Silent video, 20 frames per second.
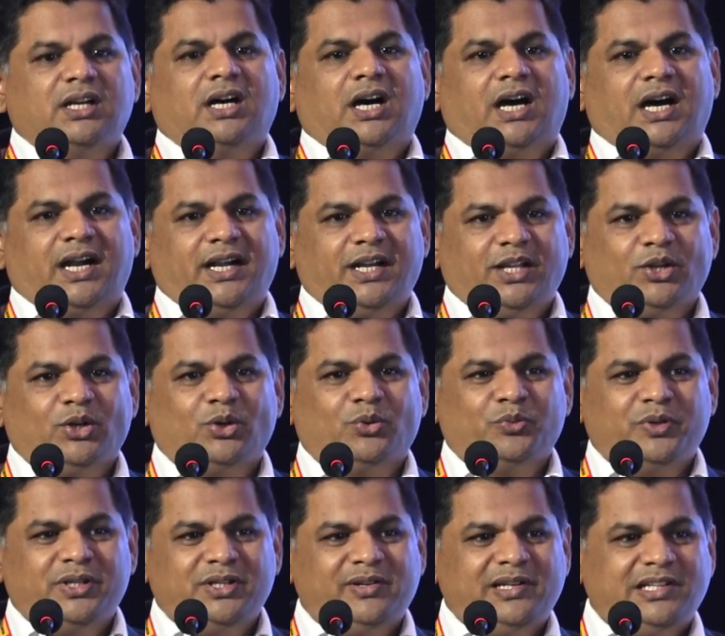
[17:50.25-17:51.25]
And
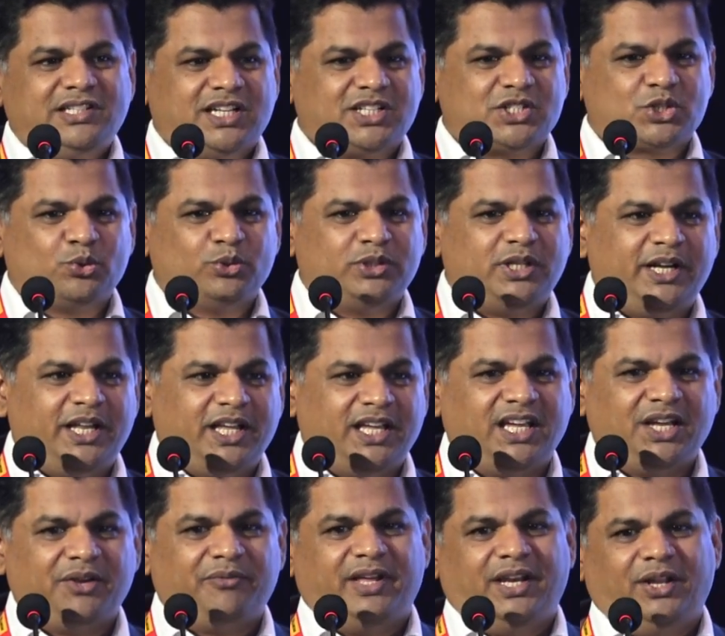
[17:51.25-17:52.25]
we will just do the
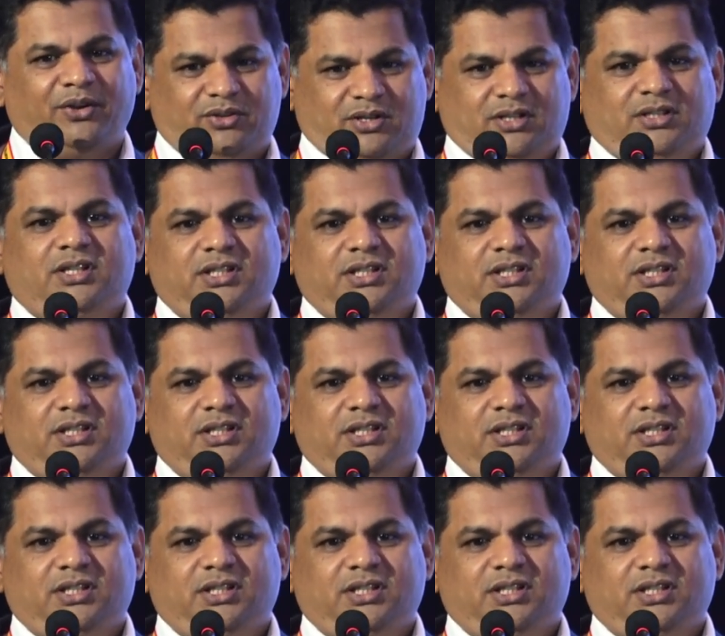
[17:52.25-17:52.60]
digging whenever